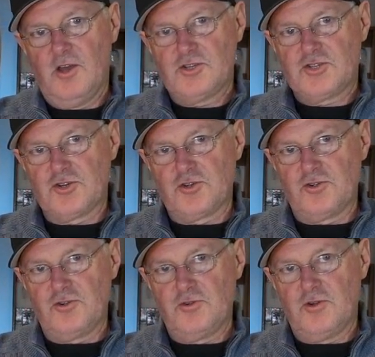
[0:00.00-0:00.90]

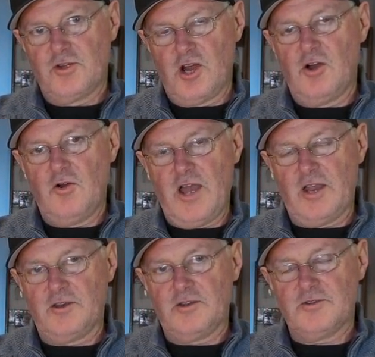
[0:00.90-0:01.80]
to go
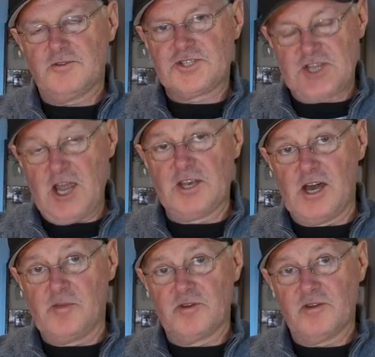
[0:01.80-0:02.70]
and stand
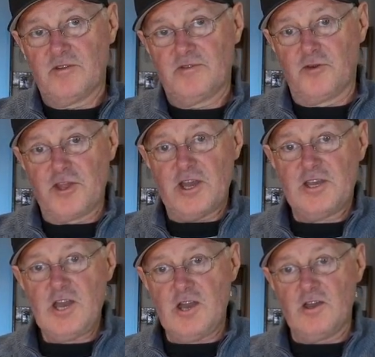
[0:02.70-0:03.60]
up for their
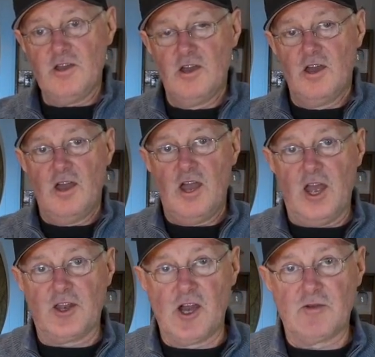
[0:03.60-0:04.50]
king
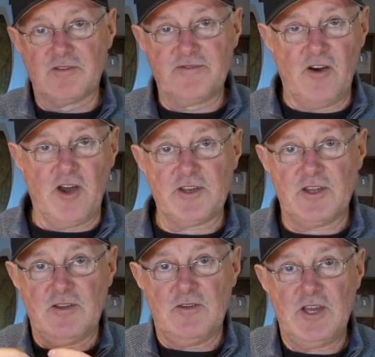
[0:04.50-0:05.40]
and go and fight
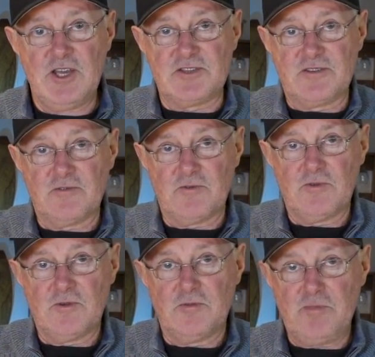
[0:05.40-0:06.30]
his
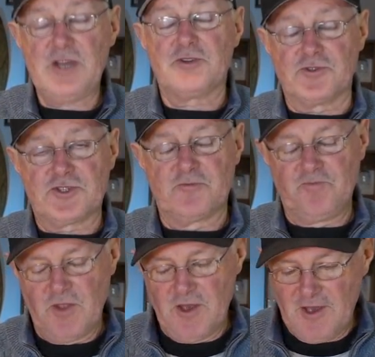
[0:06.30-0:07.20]
battles.
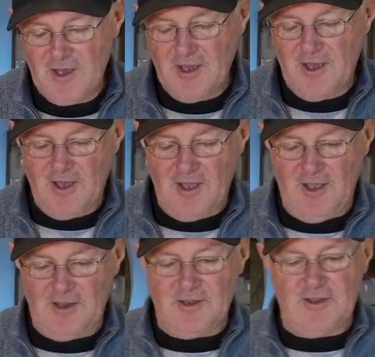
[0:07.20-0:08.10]

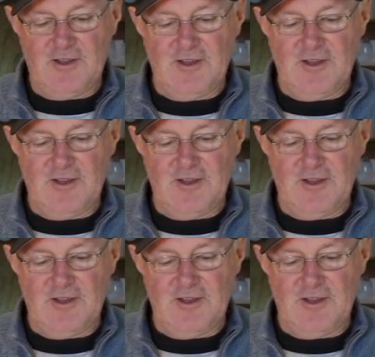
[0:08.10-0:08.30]
And